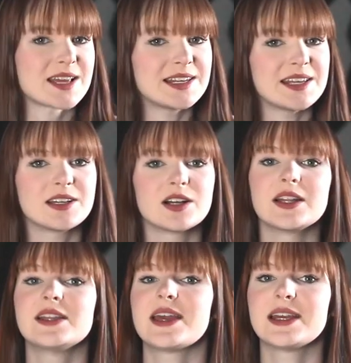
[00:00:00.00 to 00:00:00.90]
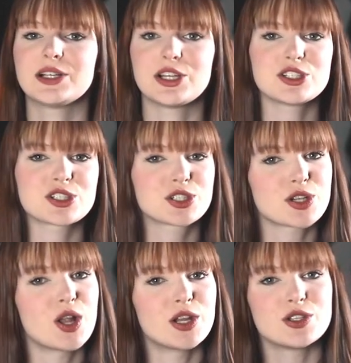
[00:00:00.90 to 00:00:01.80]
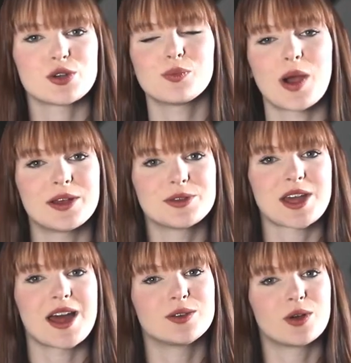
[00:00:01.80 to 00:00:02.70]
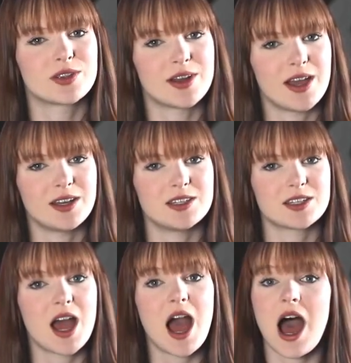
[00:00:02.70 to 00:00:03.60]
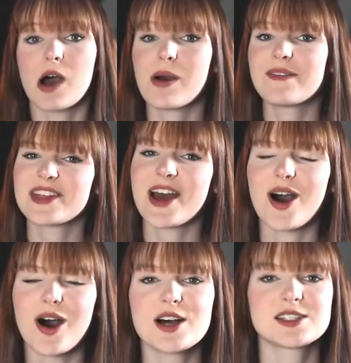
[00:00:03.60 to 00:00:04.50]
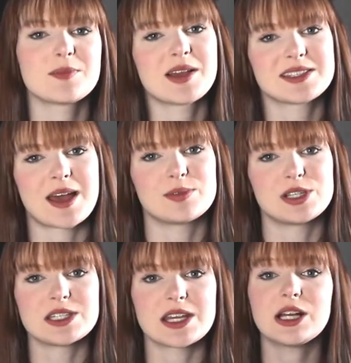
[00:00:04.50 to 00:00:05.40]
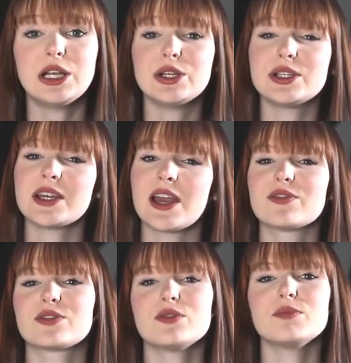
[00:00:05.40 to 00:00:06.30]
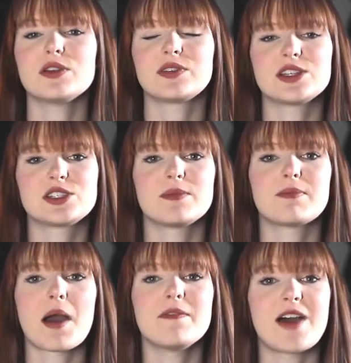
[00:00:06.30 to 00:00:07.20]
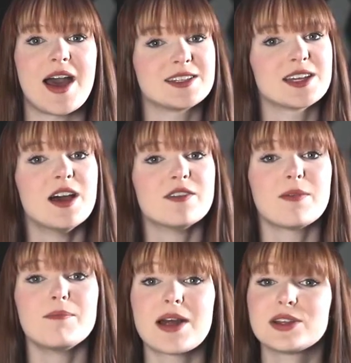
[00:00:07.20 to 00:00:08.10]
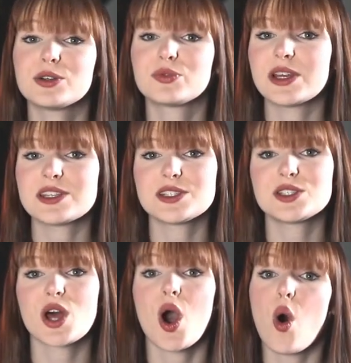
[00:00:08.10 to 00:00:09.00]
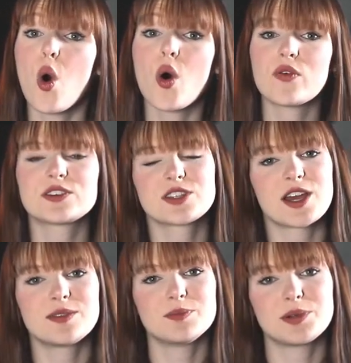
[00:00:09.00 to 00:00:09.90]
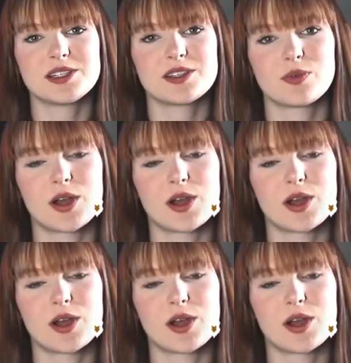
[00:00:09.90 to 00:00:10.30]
illegal in England, Scotland, Wales and Northern Ireland. However, there are some exceptions, including if the removal is done by a vet for medical reasons or for certain breeds of